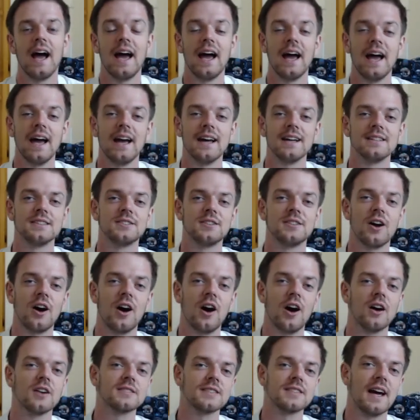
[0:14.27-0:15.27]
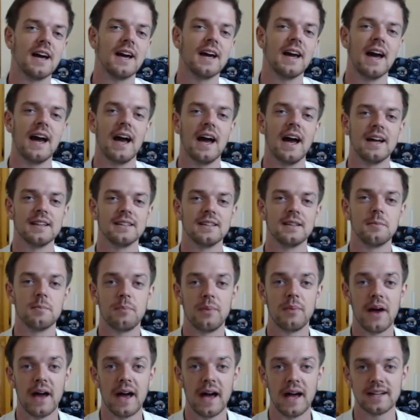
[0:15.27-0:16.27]
and dogs I had in
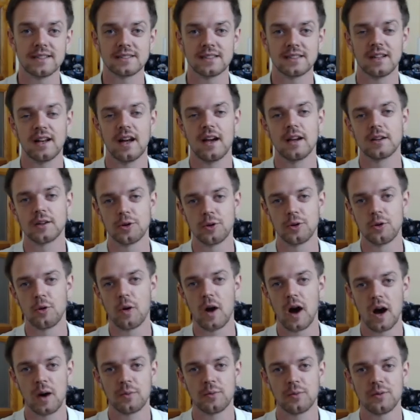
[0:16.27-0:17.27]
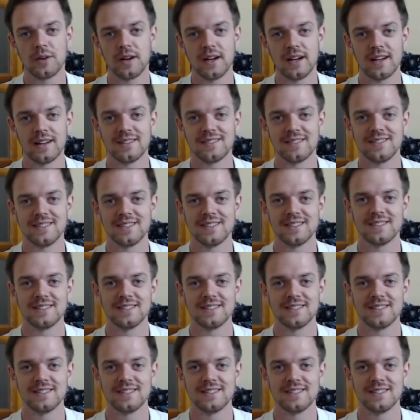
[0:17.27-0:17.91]
past and I grew up with.